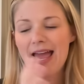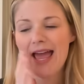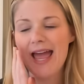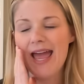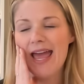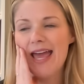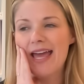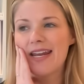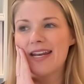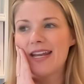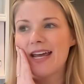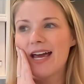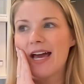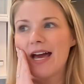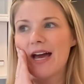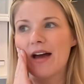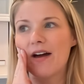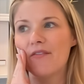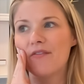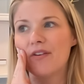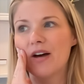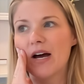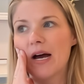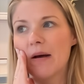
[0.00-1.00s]
and
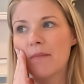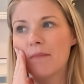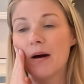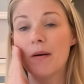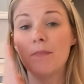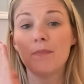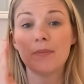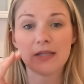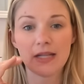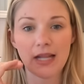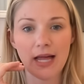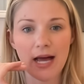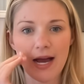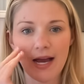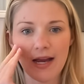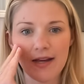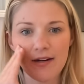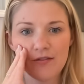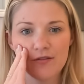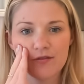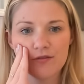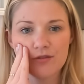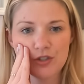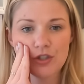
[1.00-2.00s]
have um,
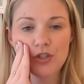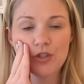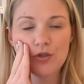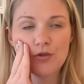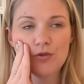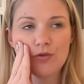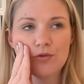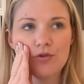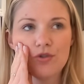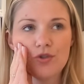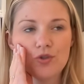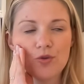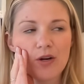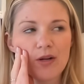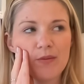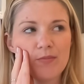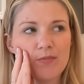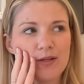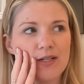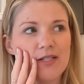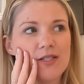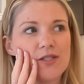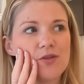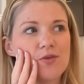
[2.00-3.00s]
applied to join
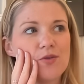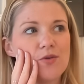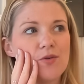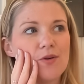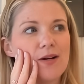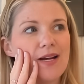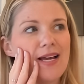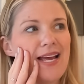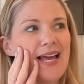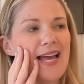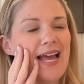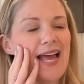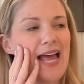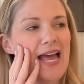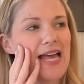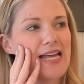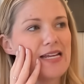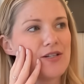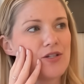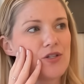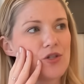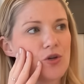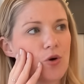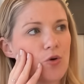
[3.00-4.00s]
Print School
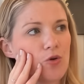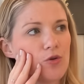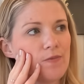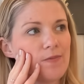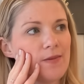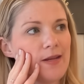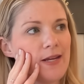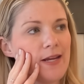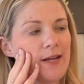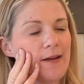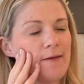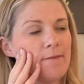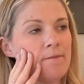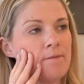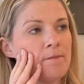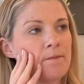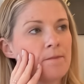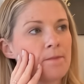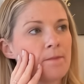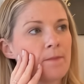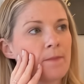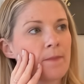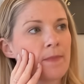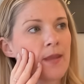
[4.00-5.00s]
and told me,
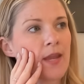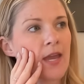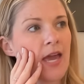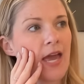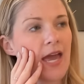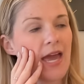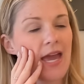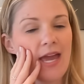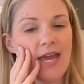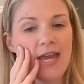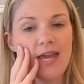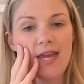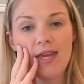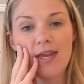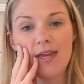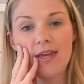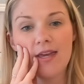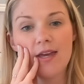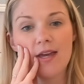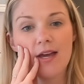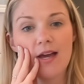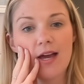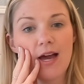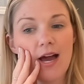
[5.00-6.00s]

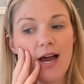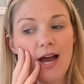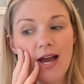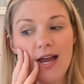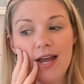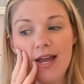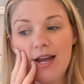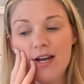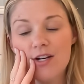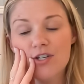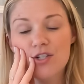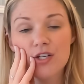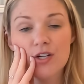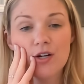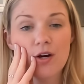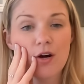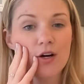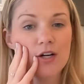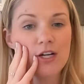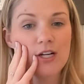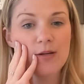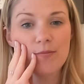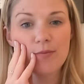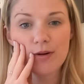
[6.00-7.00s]
hey, I actually
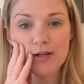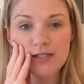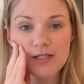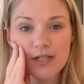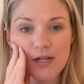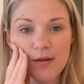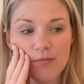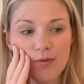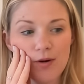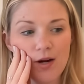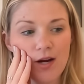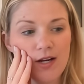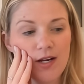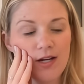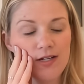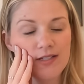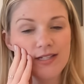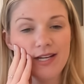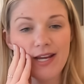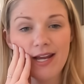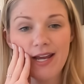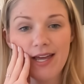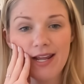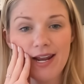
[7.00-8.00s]
already printed a product
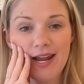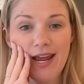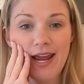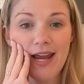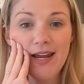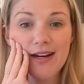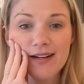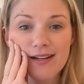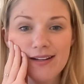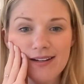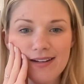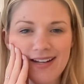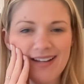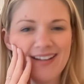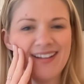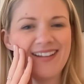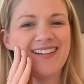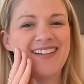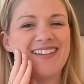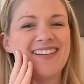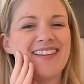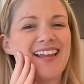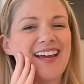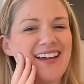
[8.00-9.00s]
and I hate it.
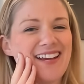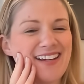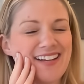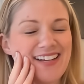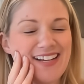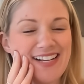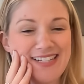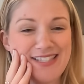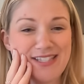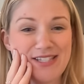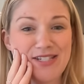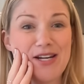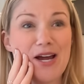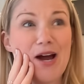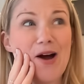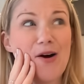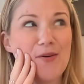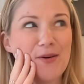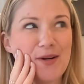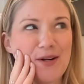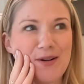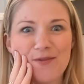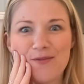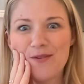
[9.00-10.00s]
Like, it's not
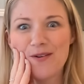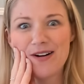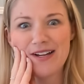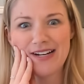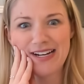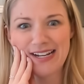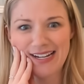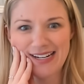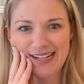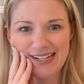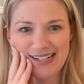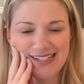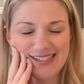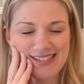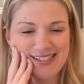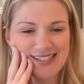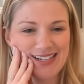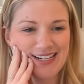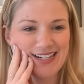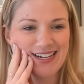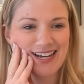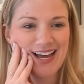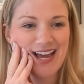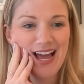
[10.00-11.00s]
what I wanted. It's
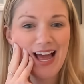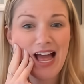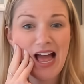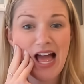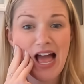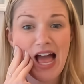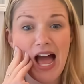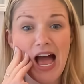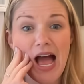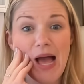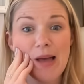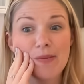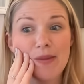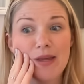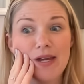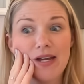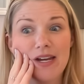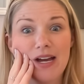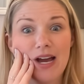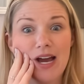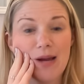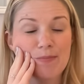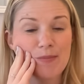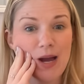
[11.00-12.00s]
like, I'm like,
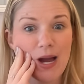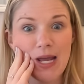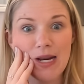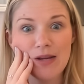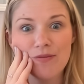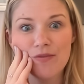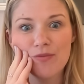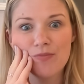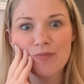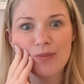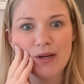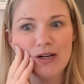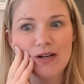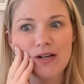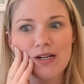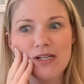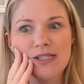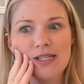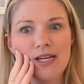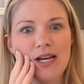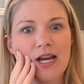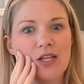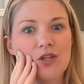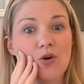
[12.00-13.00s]
I'm kind of
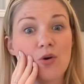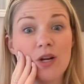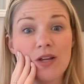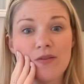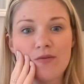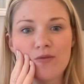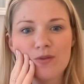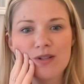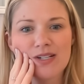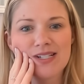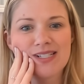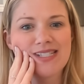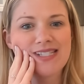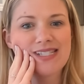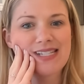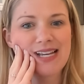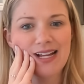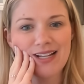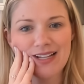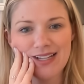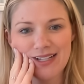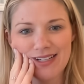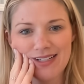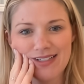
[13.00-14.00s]
embarrassed. Like, I don't even want to
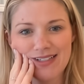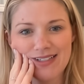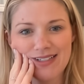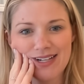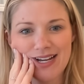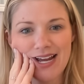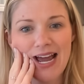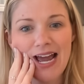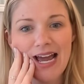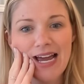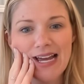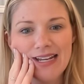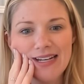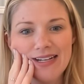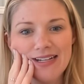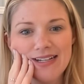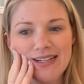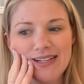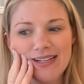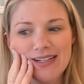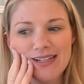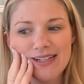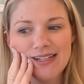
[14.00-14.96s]
sell it. And